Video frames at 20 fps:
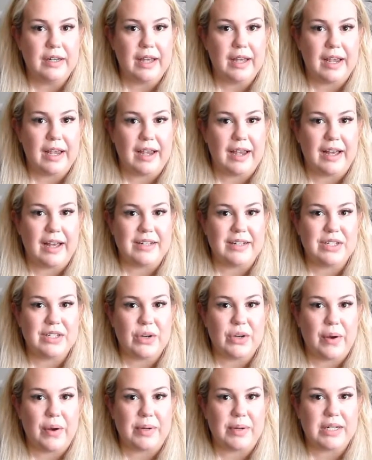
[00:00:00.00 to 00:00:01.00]
And
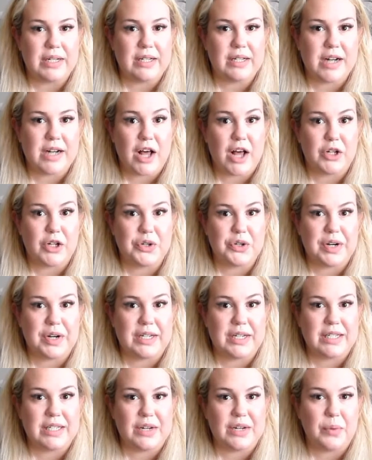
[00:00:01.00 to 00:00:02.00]
so I went to the Dollar Tree to
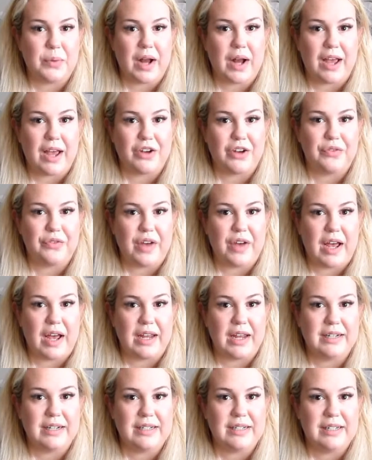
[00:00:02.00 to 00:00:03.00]
see what I could
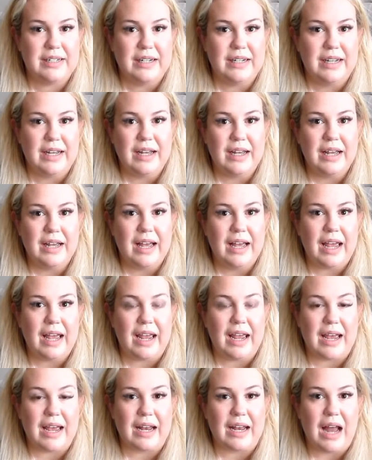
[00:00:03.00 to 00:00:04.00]
find,
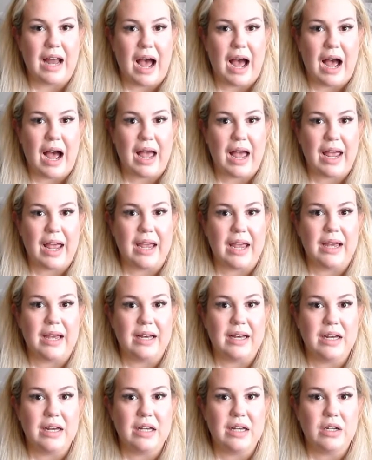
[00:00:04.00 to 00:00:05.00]
and I
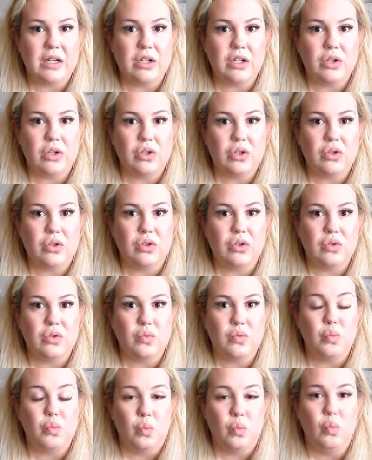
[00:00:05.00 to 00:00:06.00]

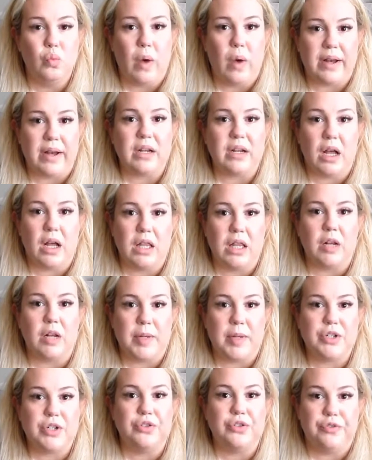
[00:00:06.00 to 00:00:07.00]
went a little
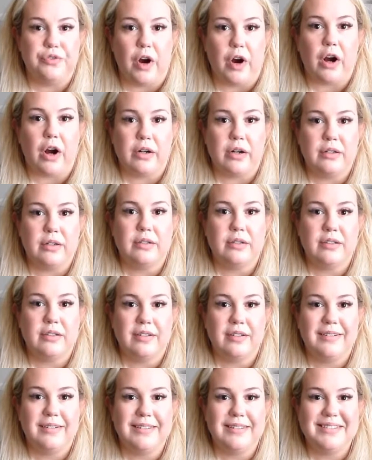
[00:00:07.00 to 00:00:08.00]
bit too far.
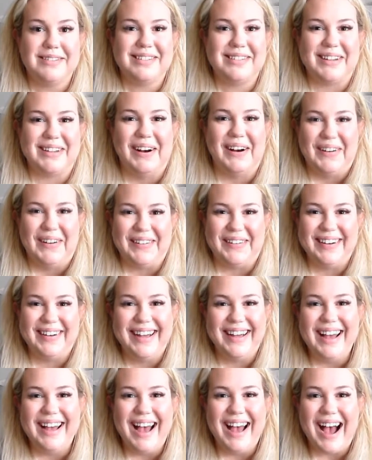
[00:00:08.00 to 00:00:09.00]
So
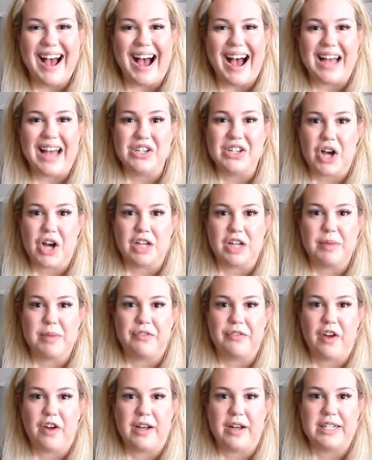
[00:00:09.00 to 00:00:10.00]
I talked my
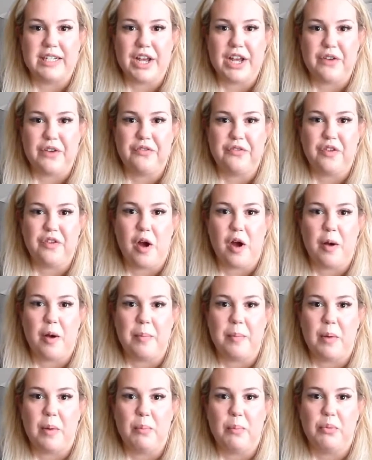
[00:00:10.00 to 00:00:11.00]
friend Tiff
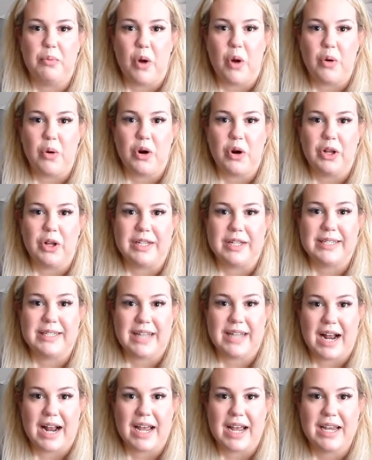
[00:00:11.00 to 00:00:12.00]
from Broke Girl
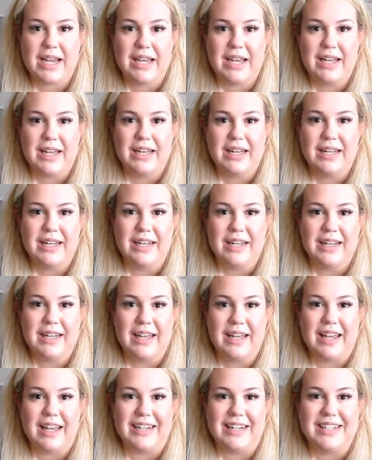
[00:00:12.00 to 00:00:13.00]
Aesthetic
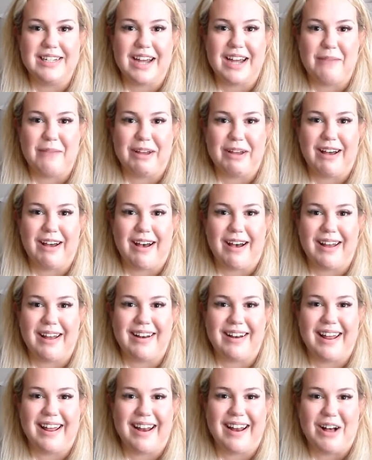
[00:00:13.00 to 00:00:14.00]
into coming on
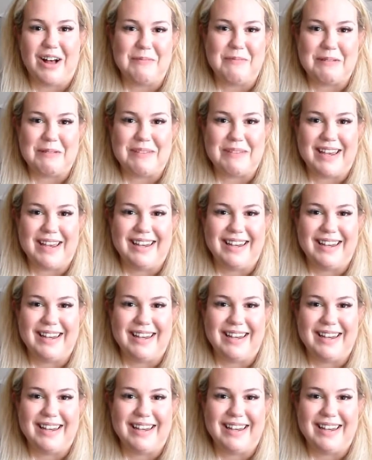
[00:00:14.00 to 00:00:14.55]
and helping me.